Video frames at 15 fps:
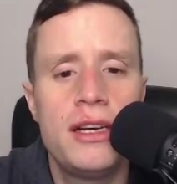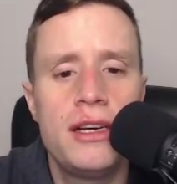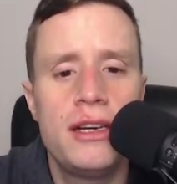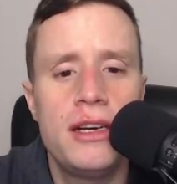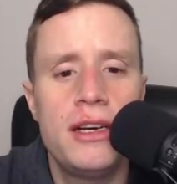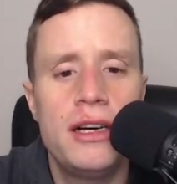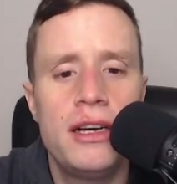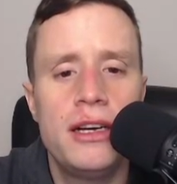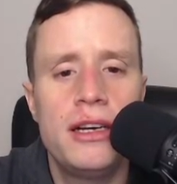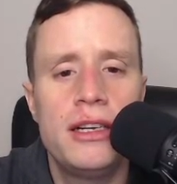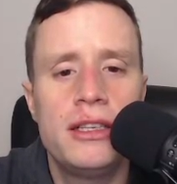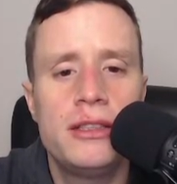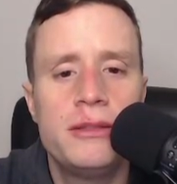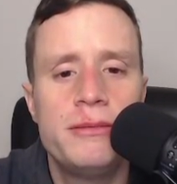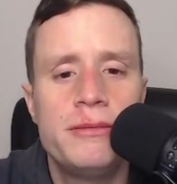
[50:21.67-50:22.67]

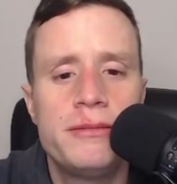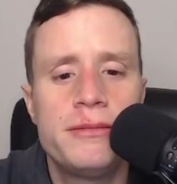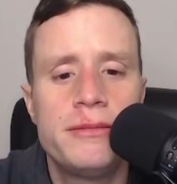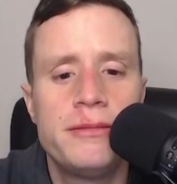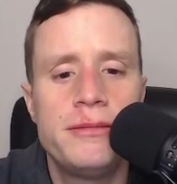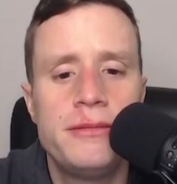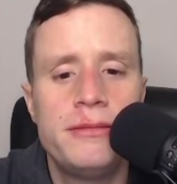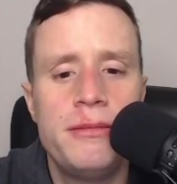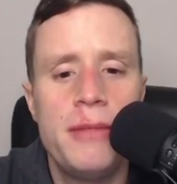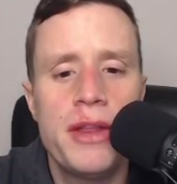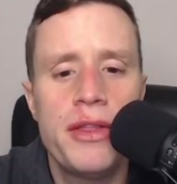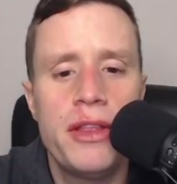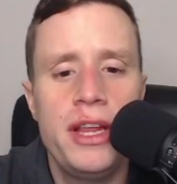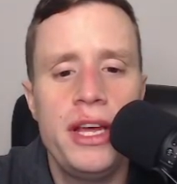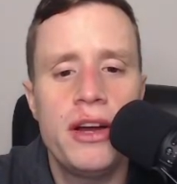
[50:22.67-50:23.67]

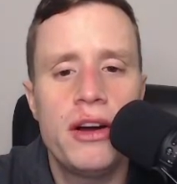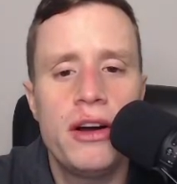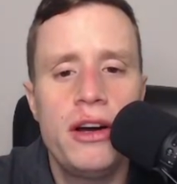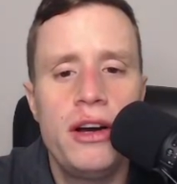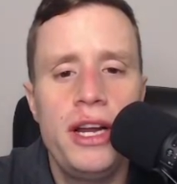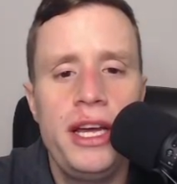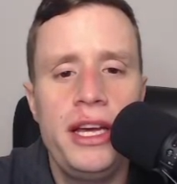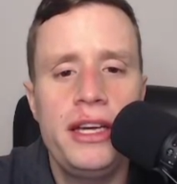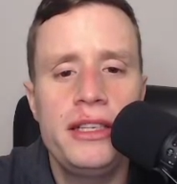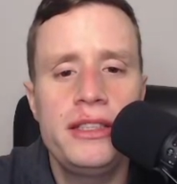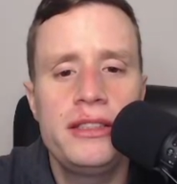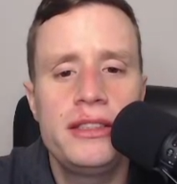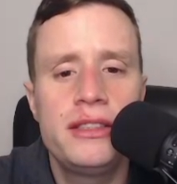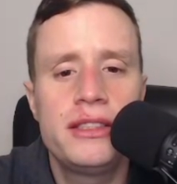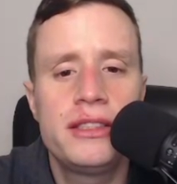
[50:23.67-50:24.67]
Monthly
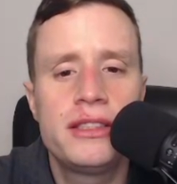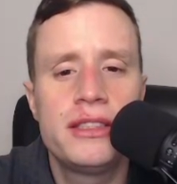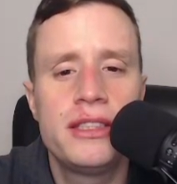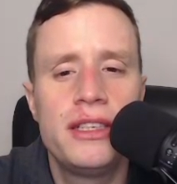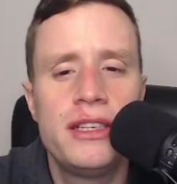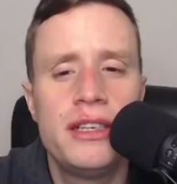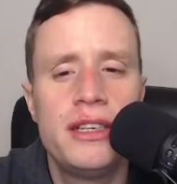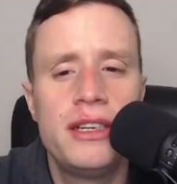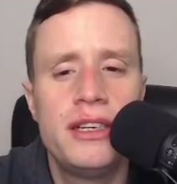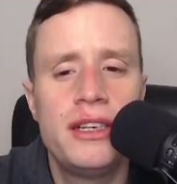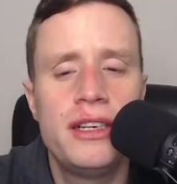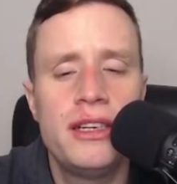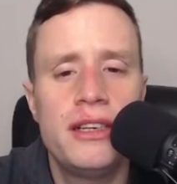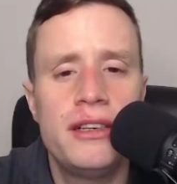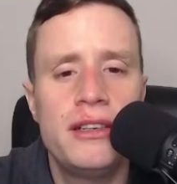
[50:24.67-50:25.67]
earnings.
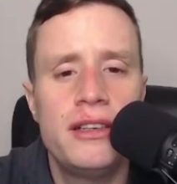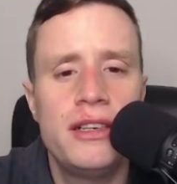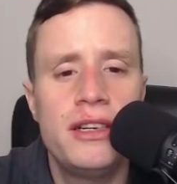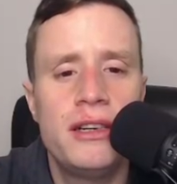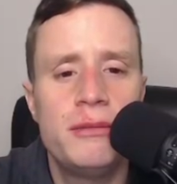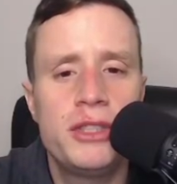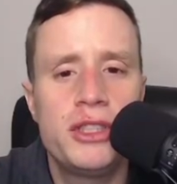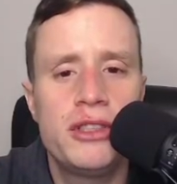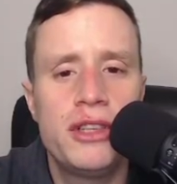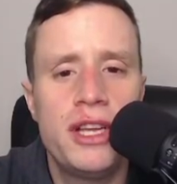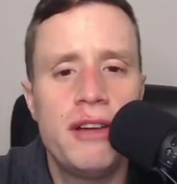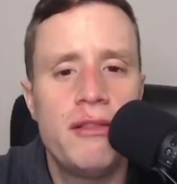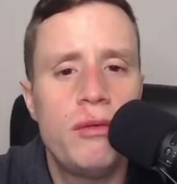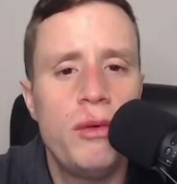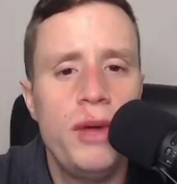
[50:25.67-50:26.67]
I'm sure
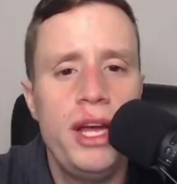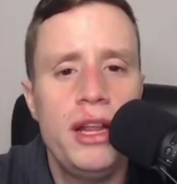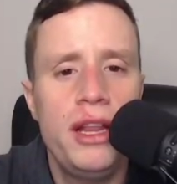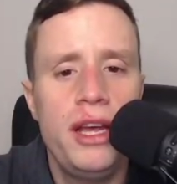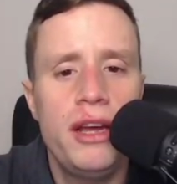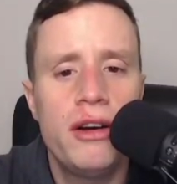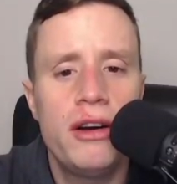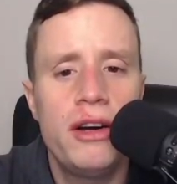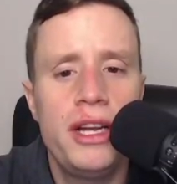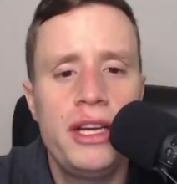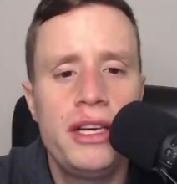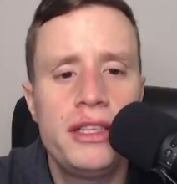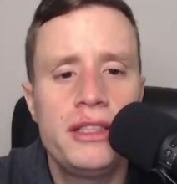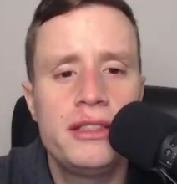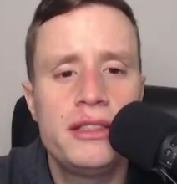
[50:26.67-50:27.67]
they have weekly
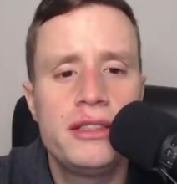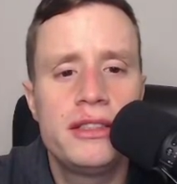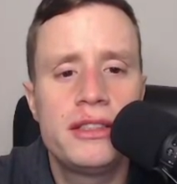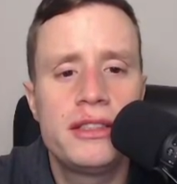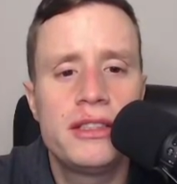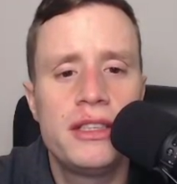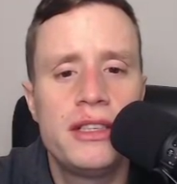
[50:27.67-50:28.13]
earnings.